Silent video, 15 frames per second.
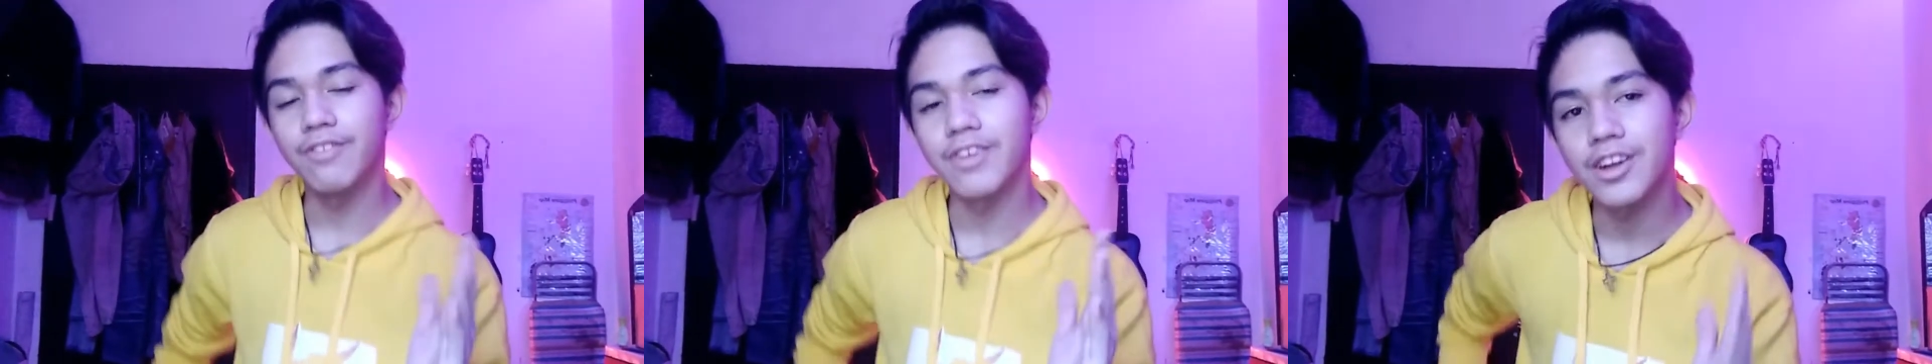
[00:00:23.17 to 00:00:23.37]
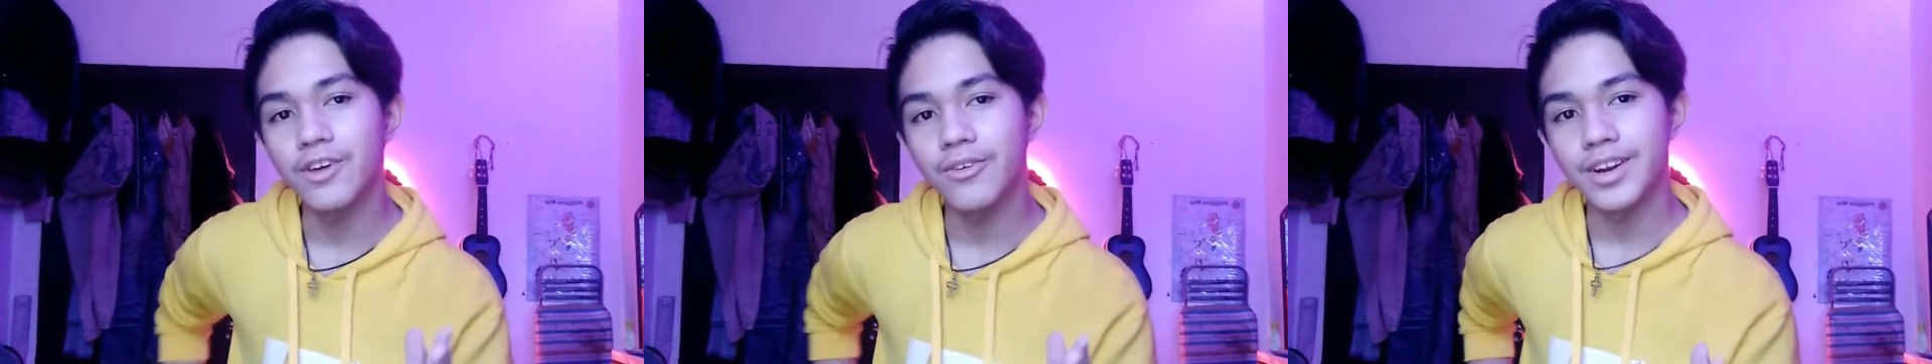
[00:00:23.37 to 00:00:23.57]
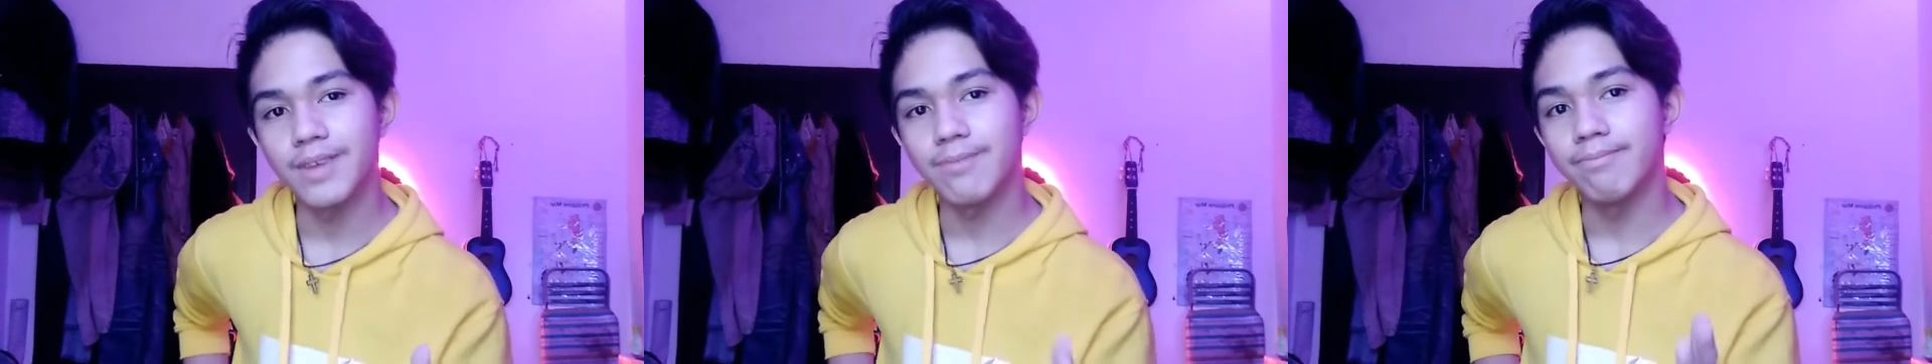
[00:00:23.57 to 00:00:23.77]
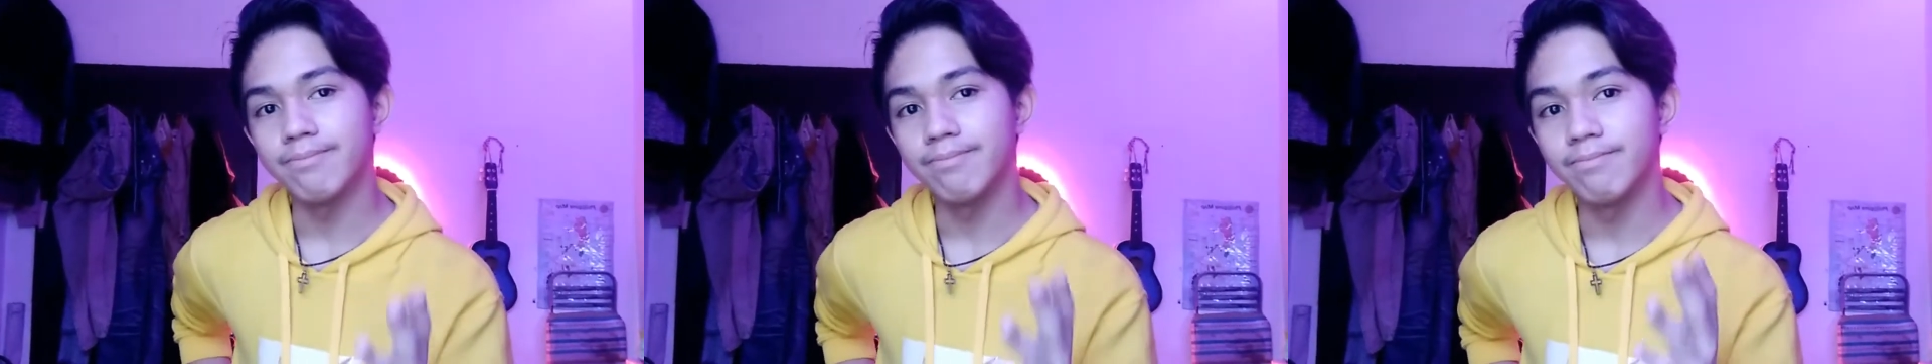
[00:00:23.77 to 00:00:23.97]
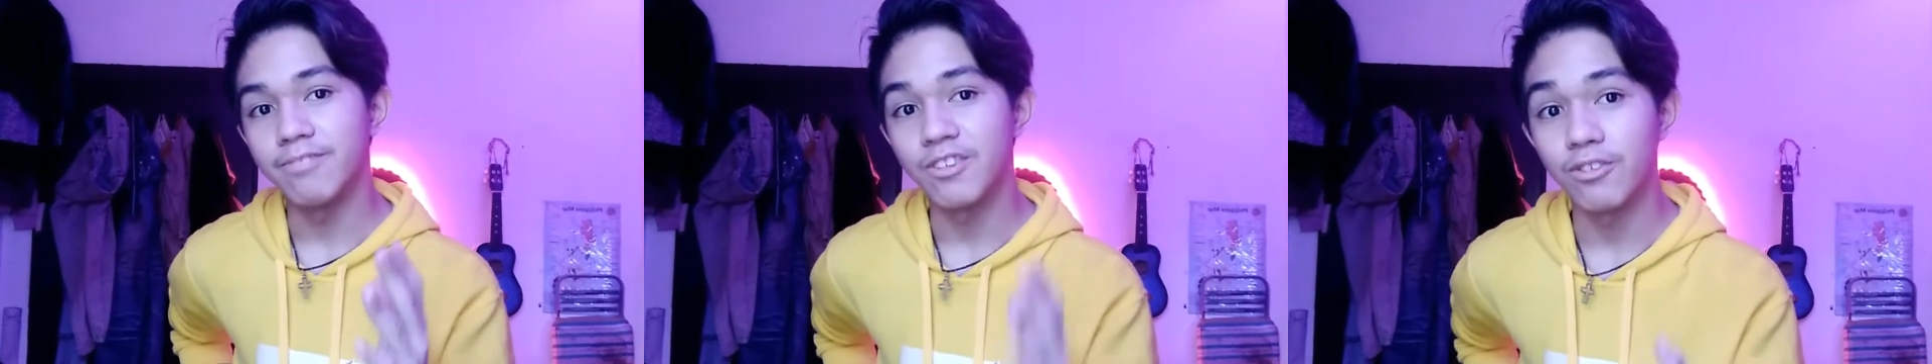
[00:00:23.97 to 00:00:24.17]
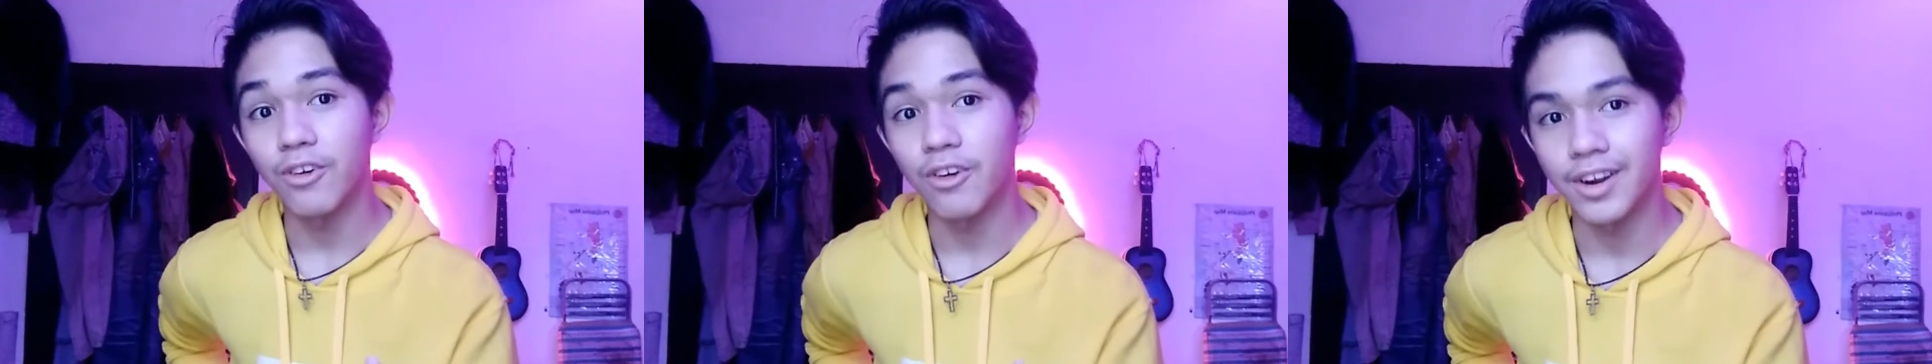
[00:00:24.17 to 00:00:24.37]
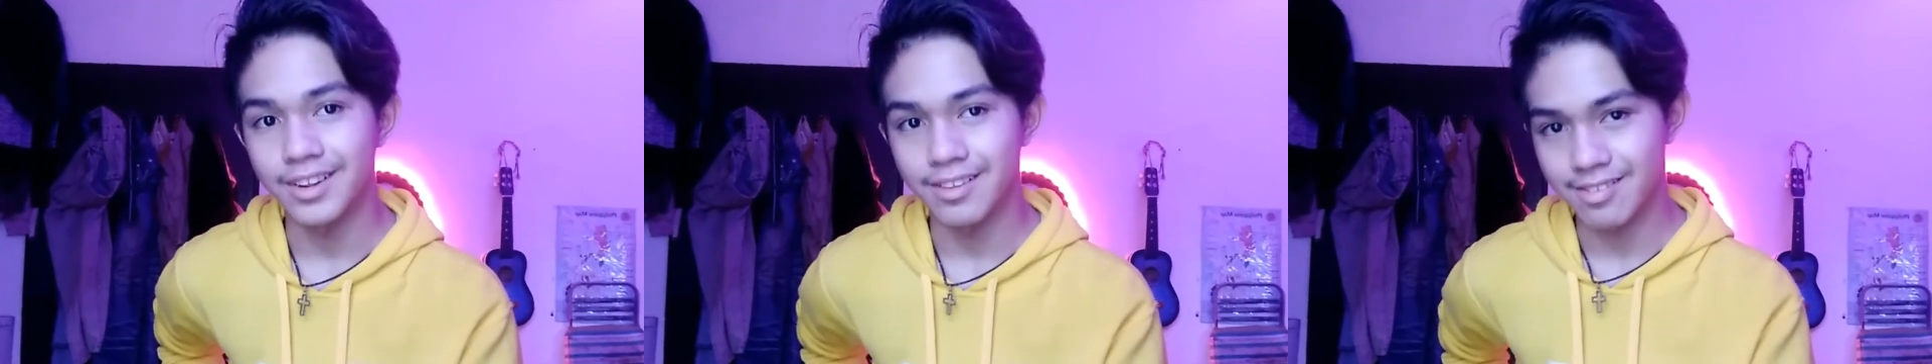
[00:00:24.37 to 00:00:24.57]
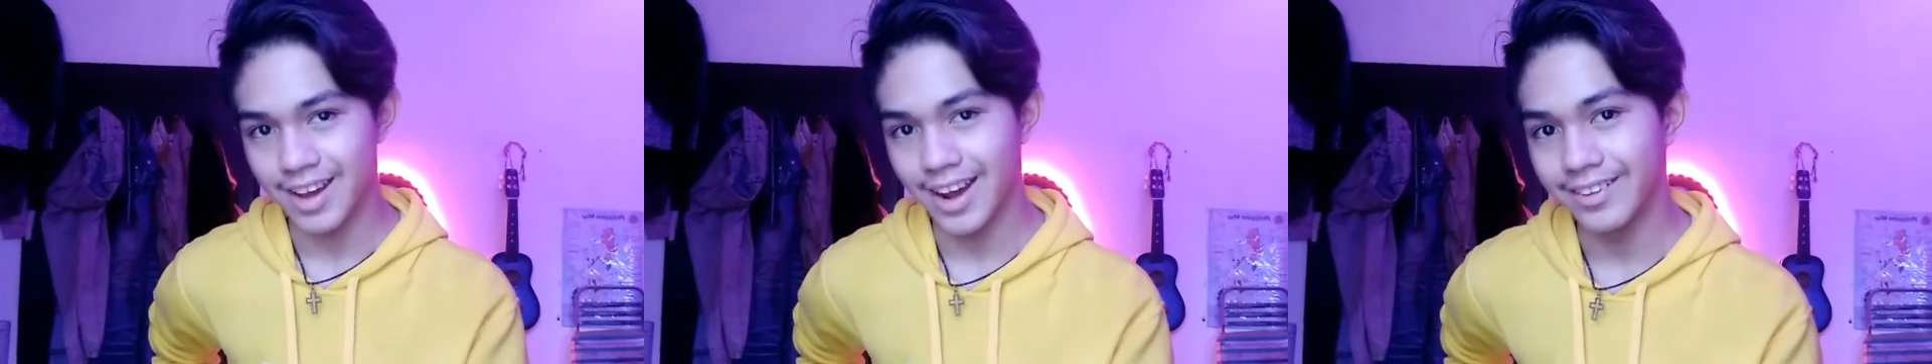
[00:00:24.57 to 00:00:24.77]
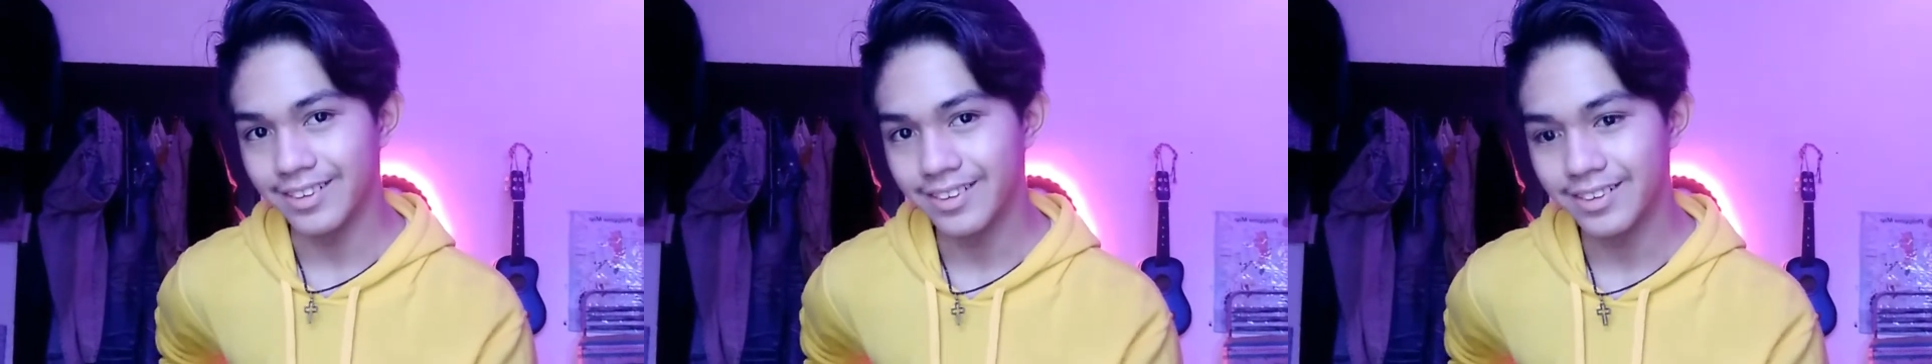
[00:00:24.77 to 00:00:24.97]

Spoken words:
video with him before in this channel.